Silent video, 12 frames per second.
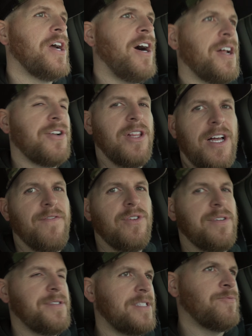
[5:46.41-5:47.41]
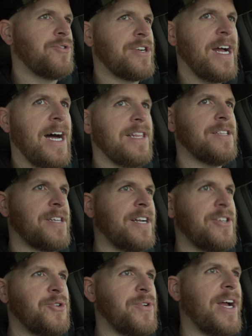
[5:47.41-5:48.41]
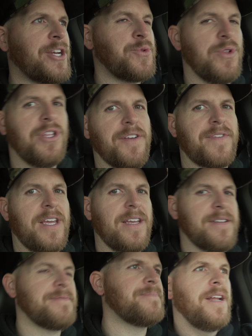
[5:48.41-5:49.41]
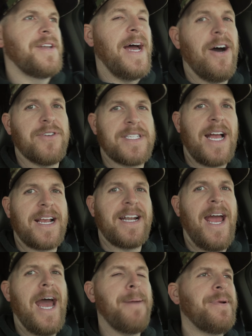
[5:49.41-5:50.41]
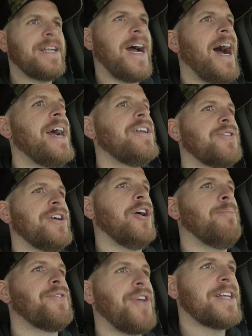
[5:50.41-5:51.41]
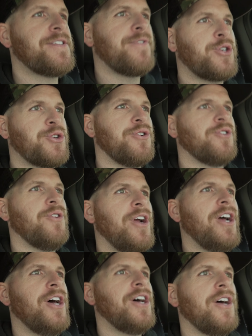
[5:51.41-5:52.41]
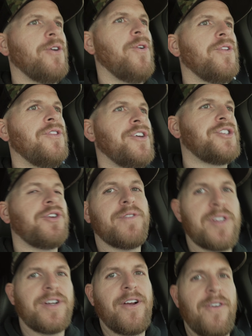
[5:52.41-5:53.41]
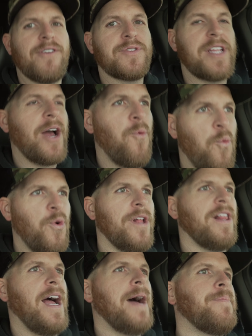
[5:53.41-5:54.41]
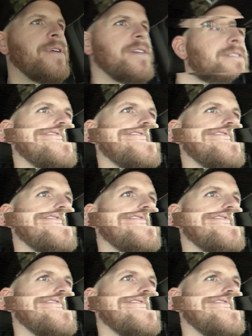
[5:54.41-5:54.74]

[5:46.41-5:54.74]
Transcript: On a level. We're not gonna do an actual lift kit. Now, is that gonna happen? I don't know, but that's for sure the two scenarios that will happen.